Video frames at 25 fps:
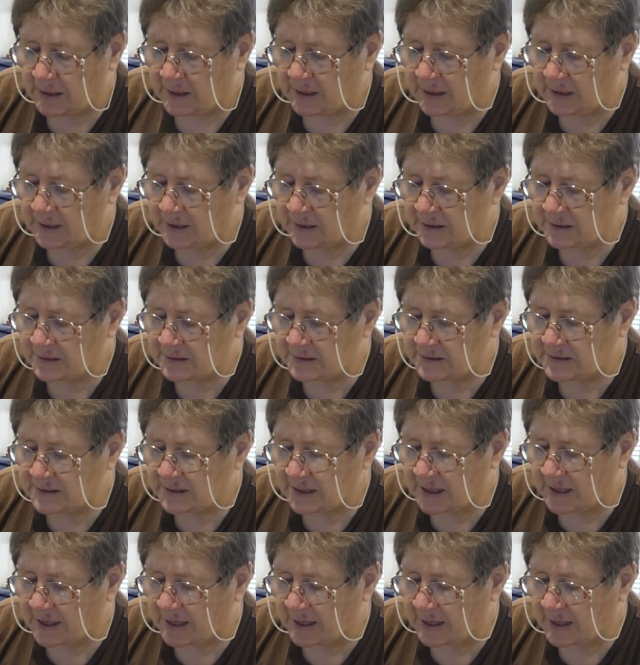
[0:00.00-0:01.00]
is
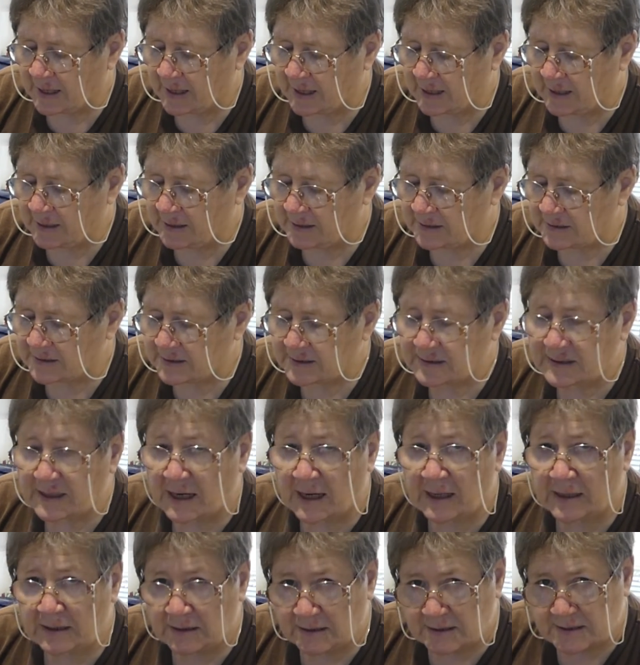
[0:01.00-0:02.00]
a
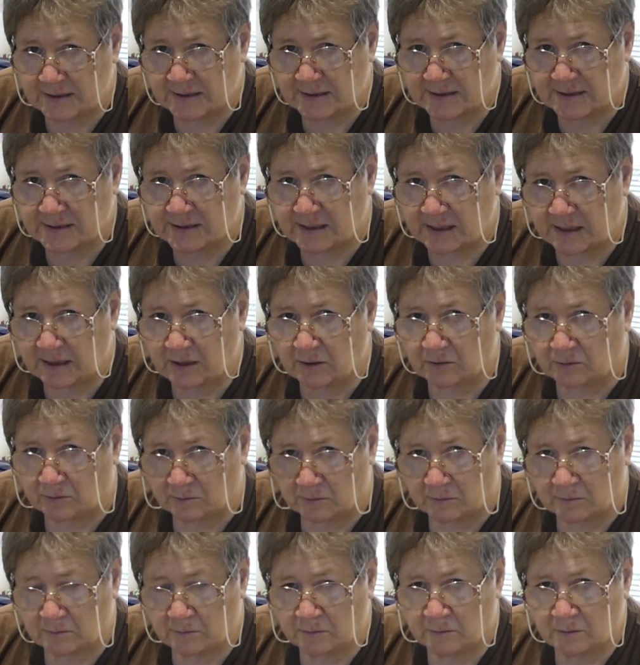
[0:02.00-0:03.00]
stainless
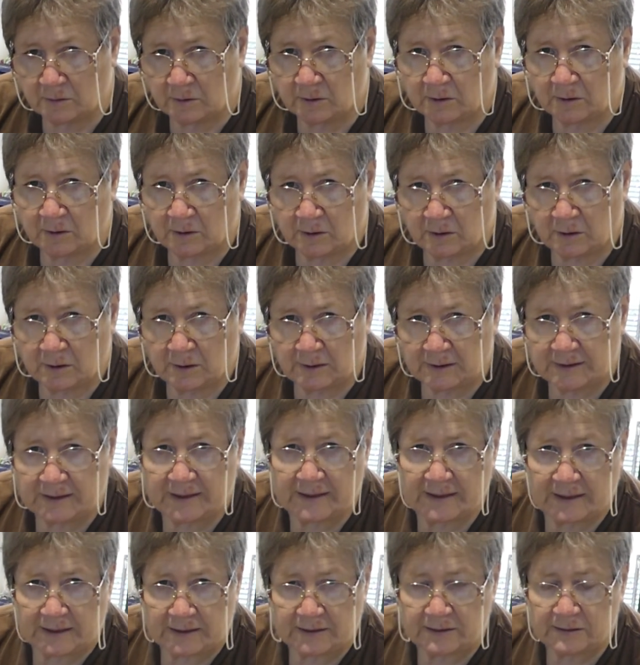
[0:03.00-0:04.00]
steel
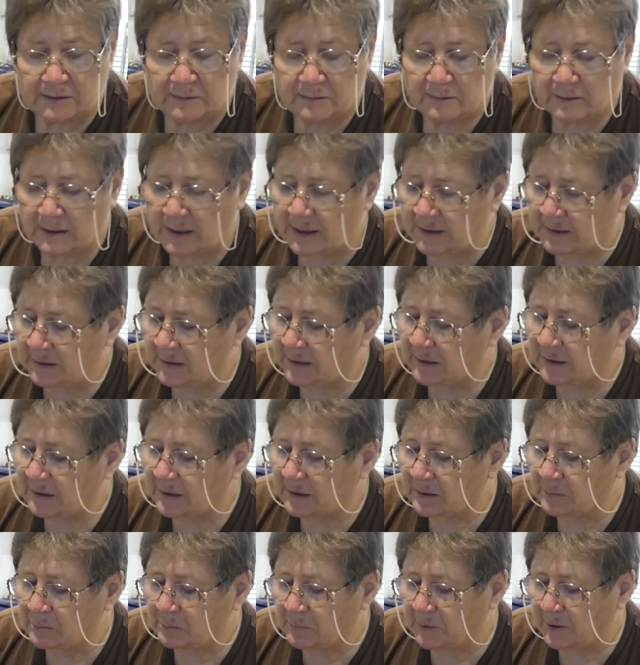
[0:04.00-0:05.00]
lid, and it
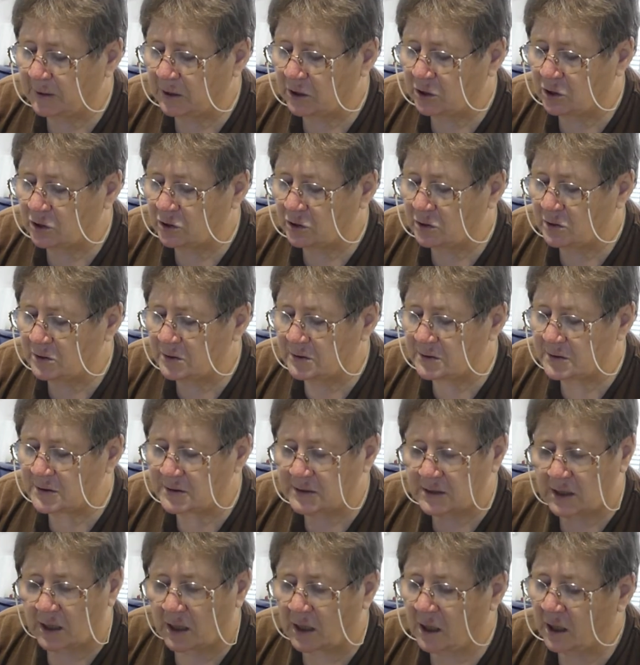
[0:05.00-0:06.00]
can be
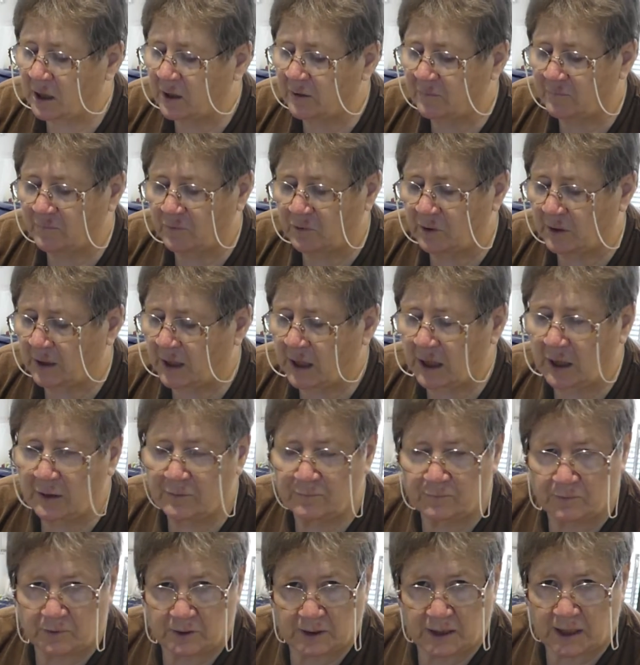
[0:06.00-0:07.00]
used over and
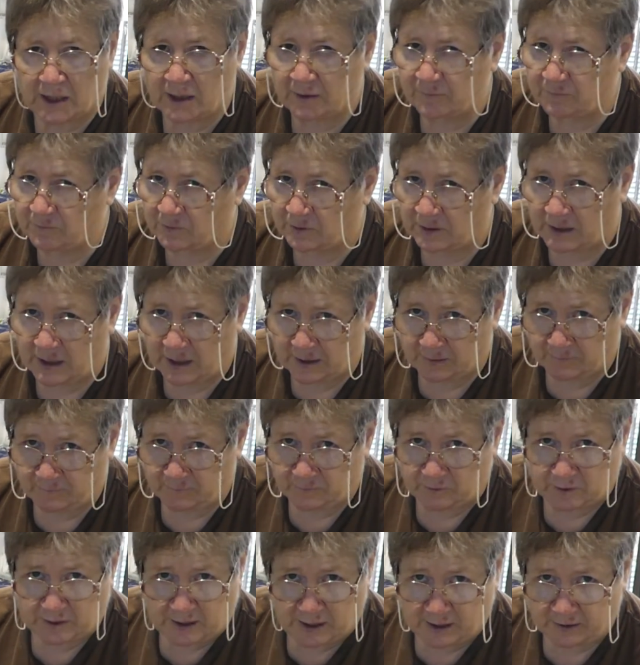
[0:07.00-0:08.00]
over and over and
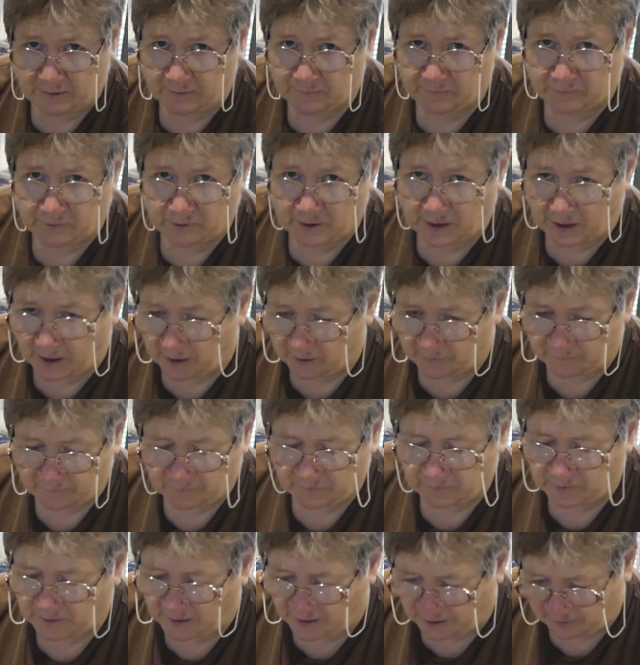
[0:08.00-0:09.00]
over and over and
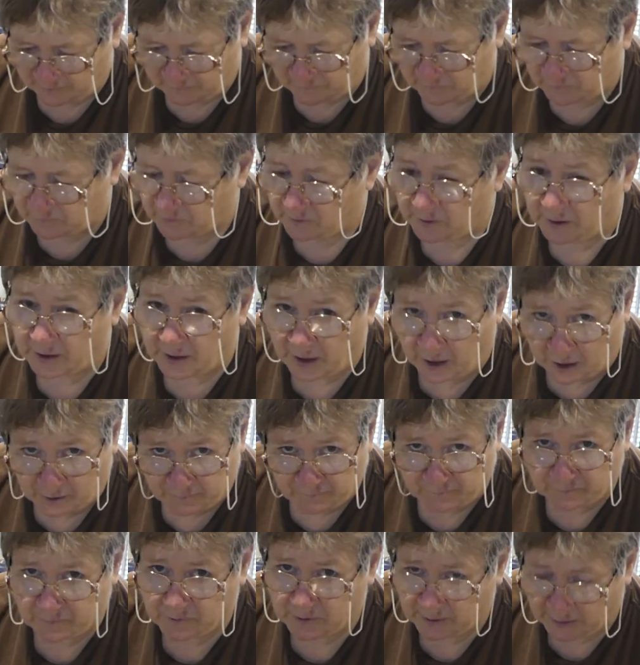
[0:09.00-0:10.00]
over and over and
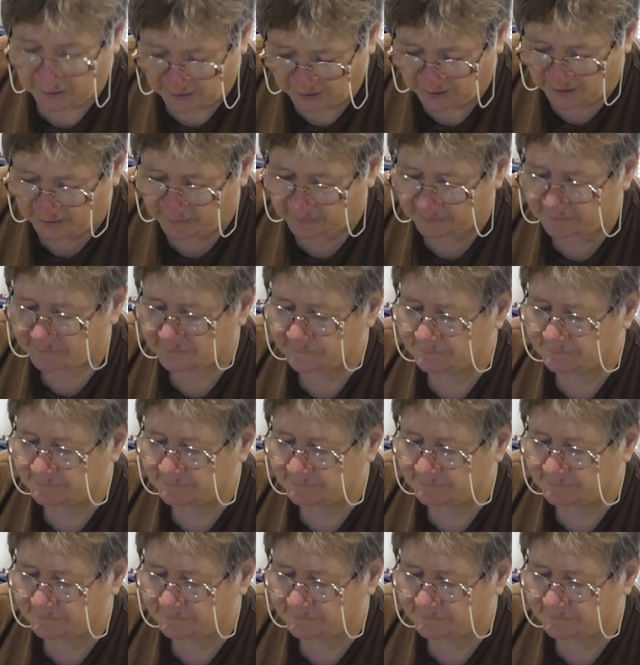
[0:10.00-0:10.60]
over again.